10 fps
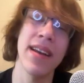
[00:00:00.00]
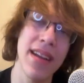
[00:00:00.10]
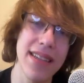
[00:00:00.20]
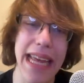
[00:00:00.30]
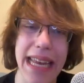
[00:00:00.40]

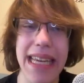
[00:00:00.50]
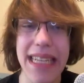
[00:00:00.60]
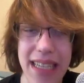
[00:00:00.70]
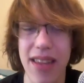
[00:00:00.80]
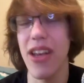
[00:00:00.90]
does hit
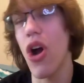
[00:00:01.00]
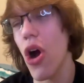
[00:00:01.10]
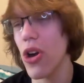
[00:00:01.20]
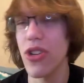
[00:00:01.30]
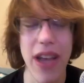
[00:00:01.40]
decently
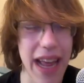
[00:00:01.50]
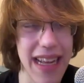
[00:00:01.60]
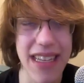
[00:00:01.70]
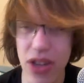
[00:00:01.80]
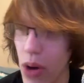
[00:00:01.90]
hard, and
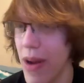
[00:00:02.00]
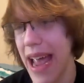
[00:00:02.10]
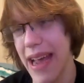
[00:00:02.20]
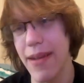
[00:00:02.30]
it's okay.